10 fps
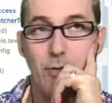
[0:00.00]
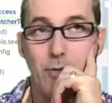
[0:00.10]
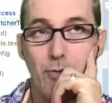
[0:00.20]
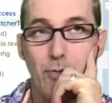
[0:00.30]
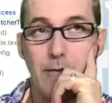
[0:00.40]

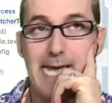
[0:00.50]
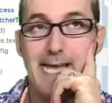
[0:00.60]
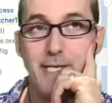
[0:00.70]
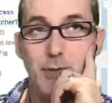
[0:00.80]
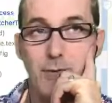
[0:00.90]

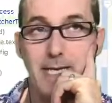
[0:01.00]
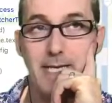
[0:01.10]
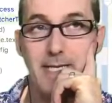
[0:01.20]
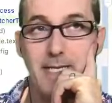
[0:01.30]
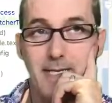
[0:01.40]

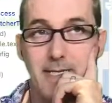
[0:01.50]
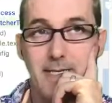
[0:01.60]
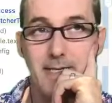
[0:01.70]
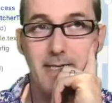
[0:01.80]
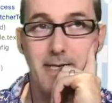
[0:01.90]
re-entering,
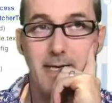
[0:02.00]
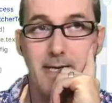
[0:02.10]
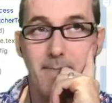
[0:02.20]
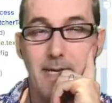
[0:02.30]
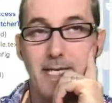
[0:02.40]

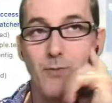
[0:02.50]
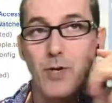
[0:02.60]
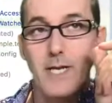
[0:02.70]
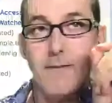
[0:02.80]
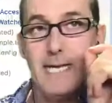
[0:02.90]
because we're
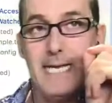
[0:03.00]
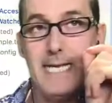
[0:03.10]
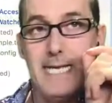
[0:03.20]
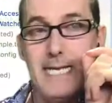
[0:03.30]
going to be